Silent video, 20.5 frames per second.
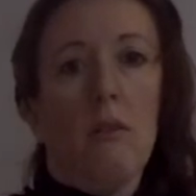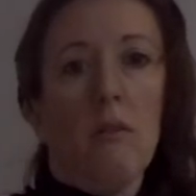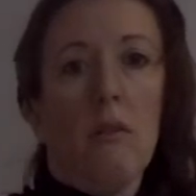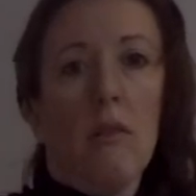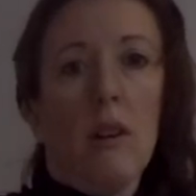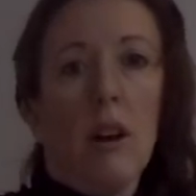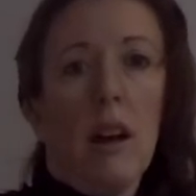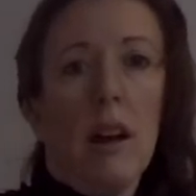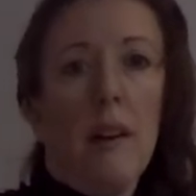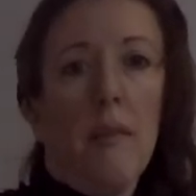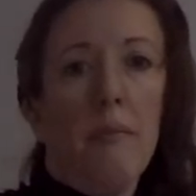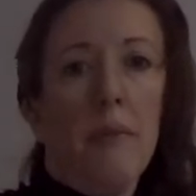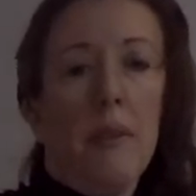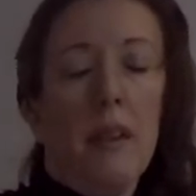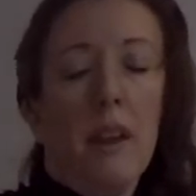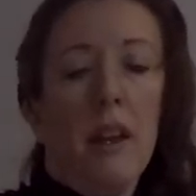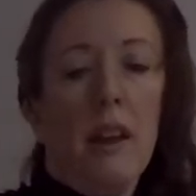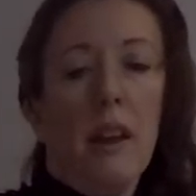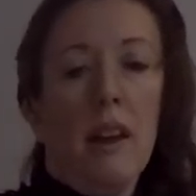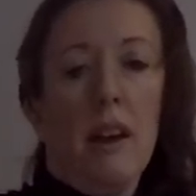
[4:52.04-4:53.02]
Okay,
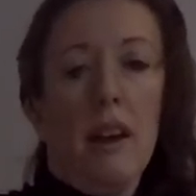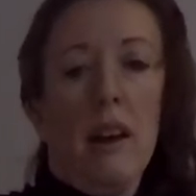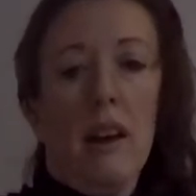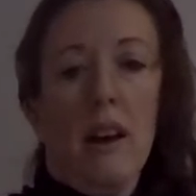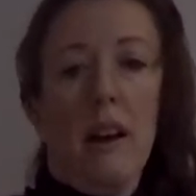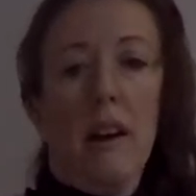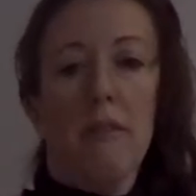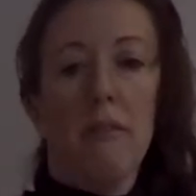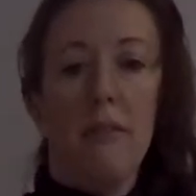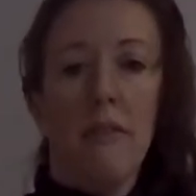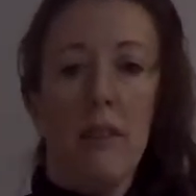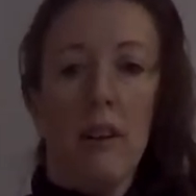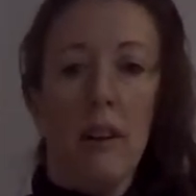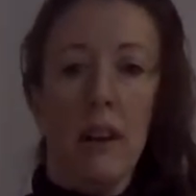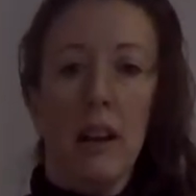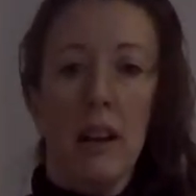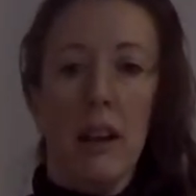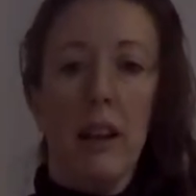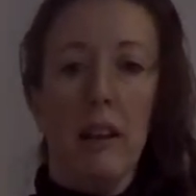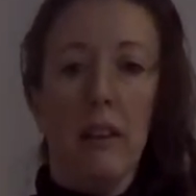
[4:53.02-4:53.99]

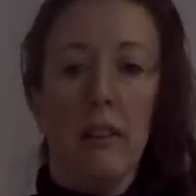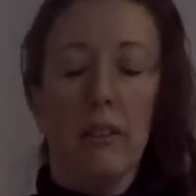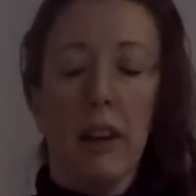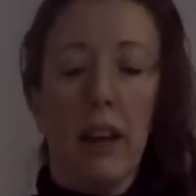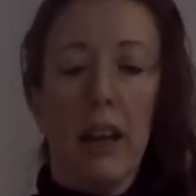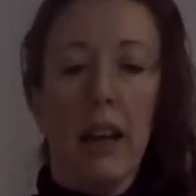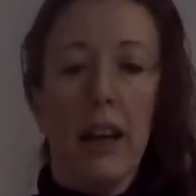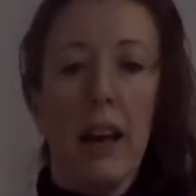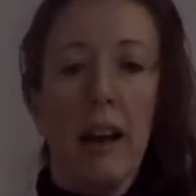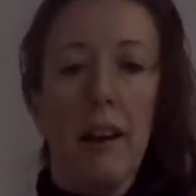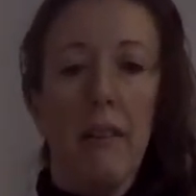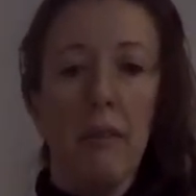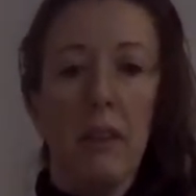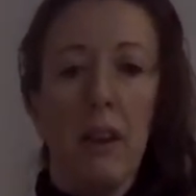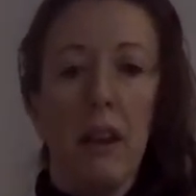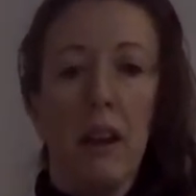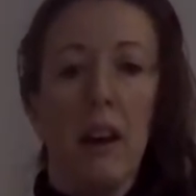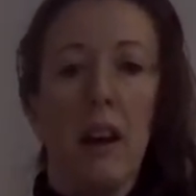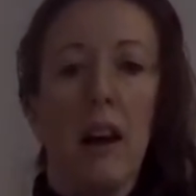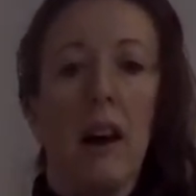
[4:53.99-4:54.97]
little shake out.
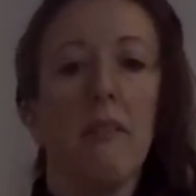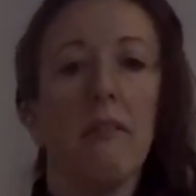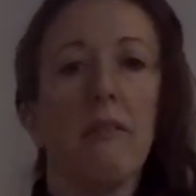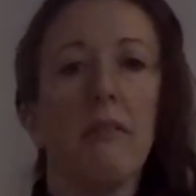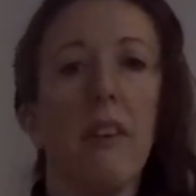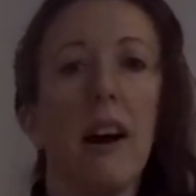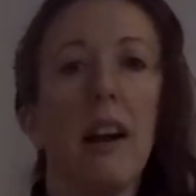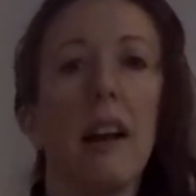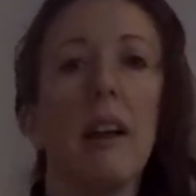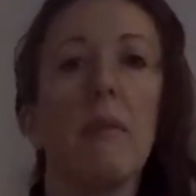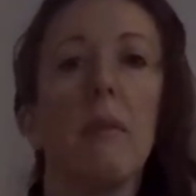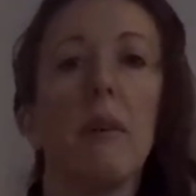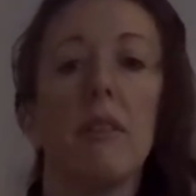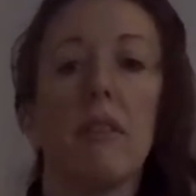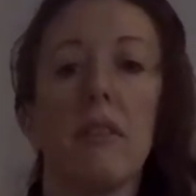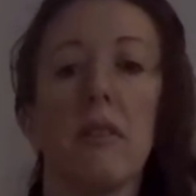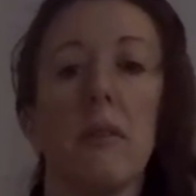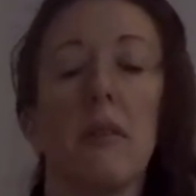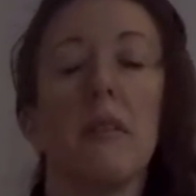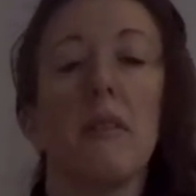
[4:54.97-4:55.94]
And finally, we're
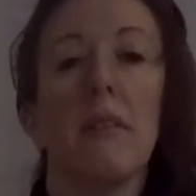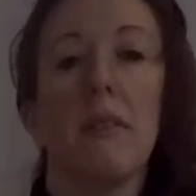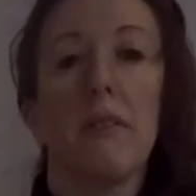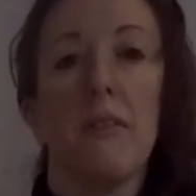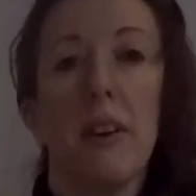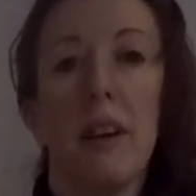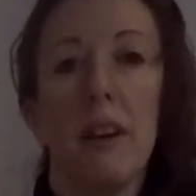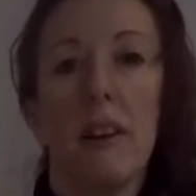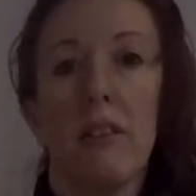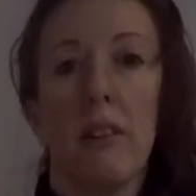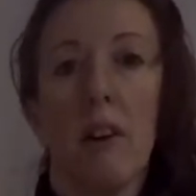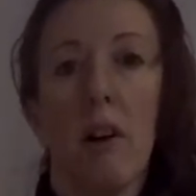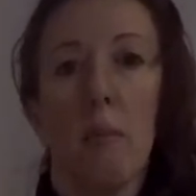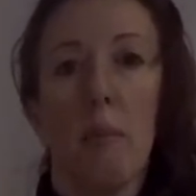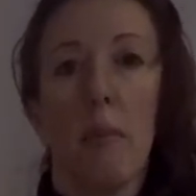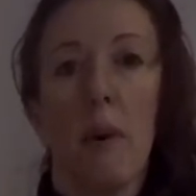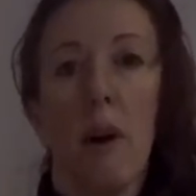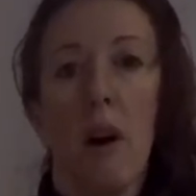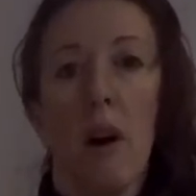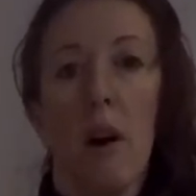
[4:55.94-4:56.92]
just going to finish up
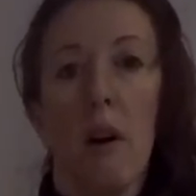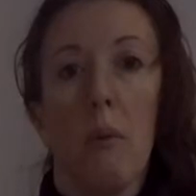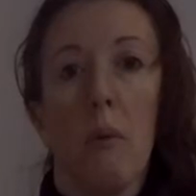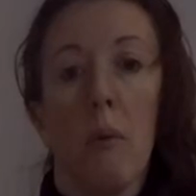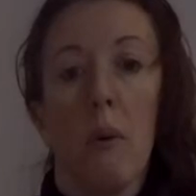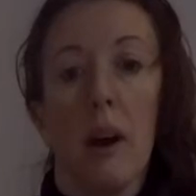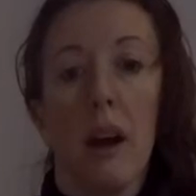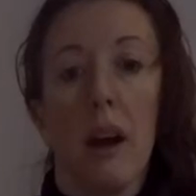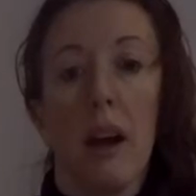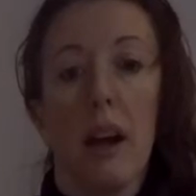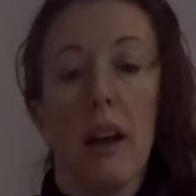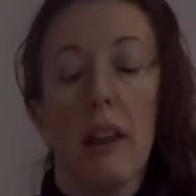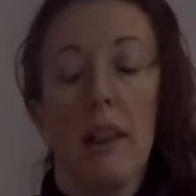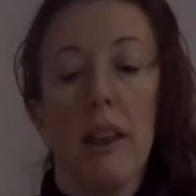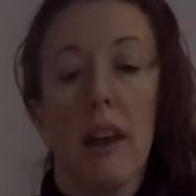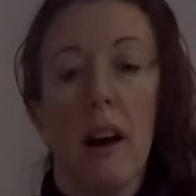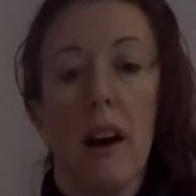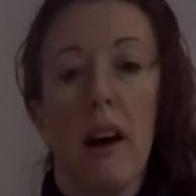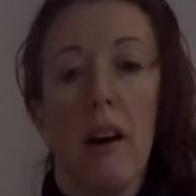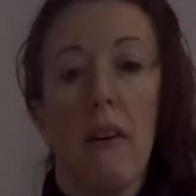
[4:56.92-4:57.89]
with
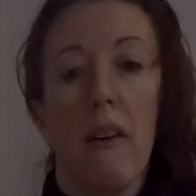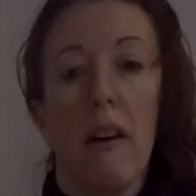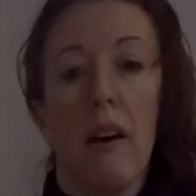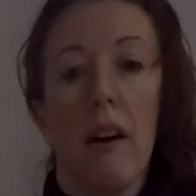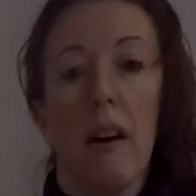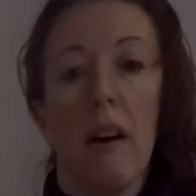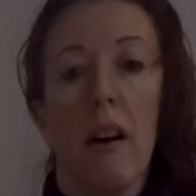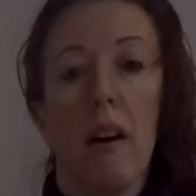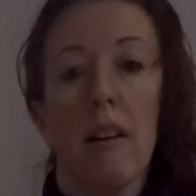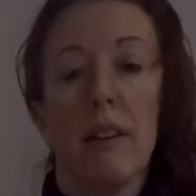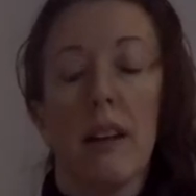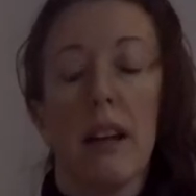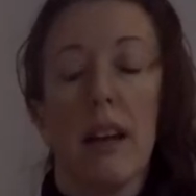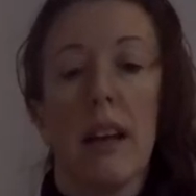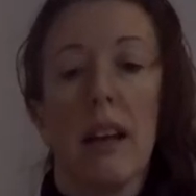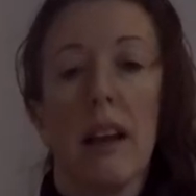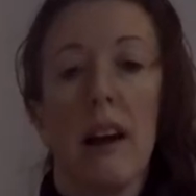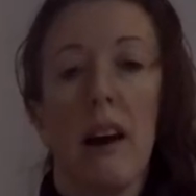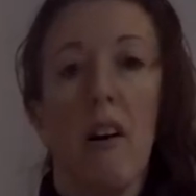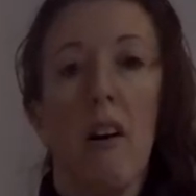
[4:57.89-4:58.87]

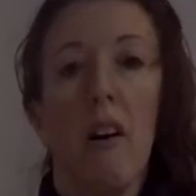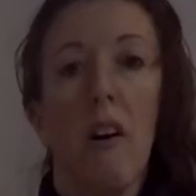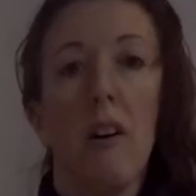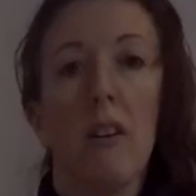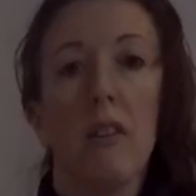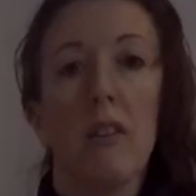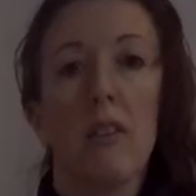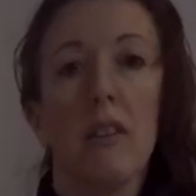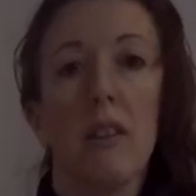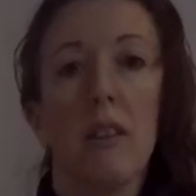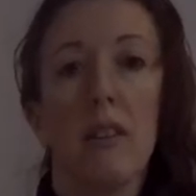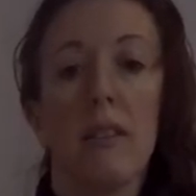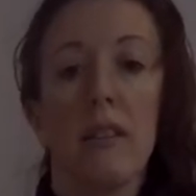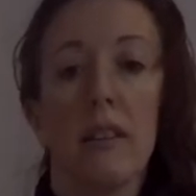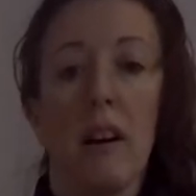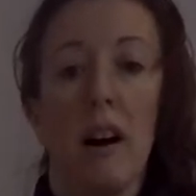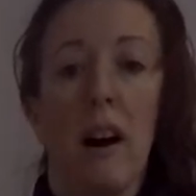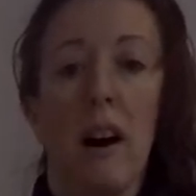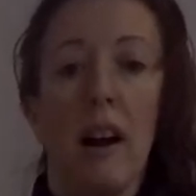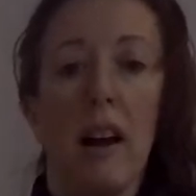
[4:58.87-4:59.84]
taking our heart to the
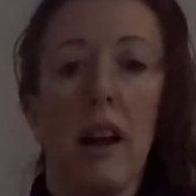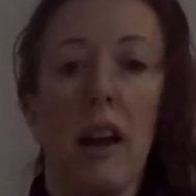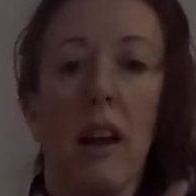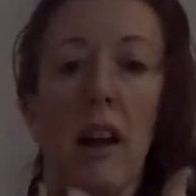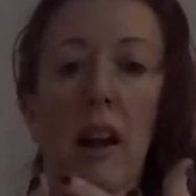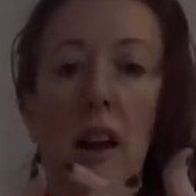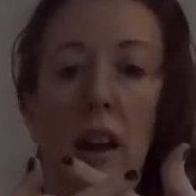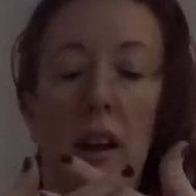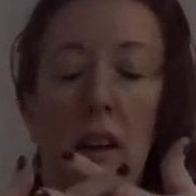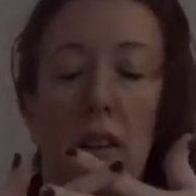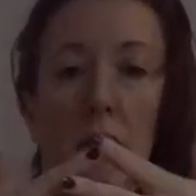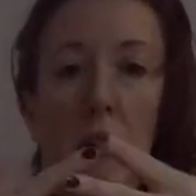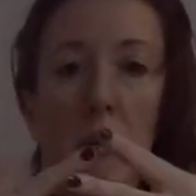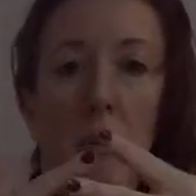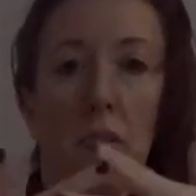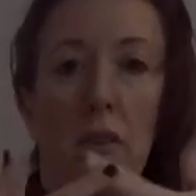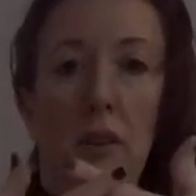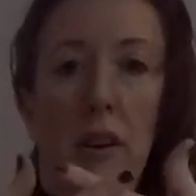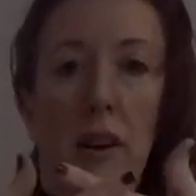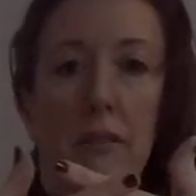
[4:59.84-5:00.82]
sky. So
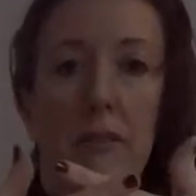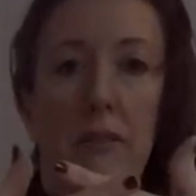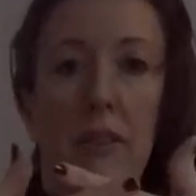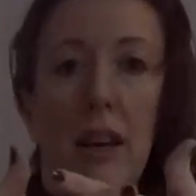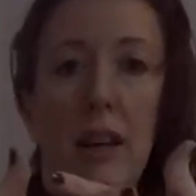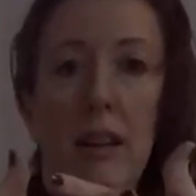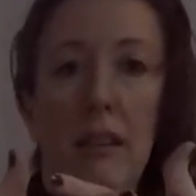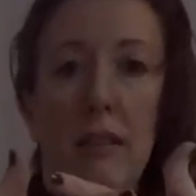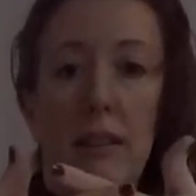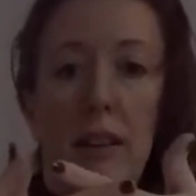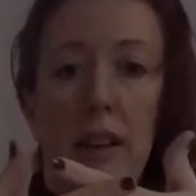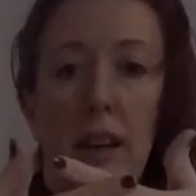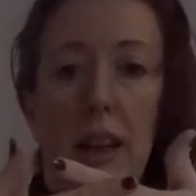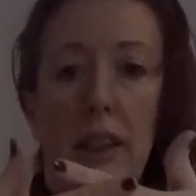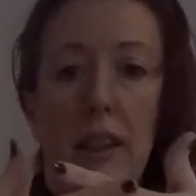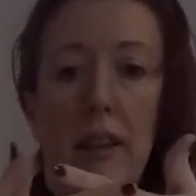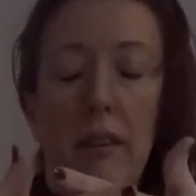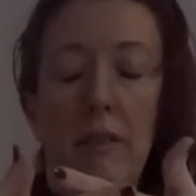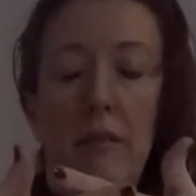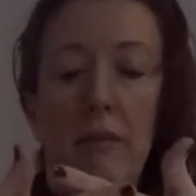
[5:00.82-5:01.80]
we've got our fingers
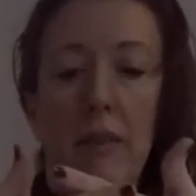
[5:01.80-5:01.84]
together.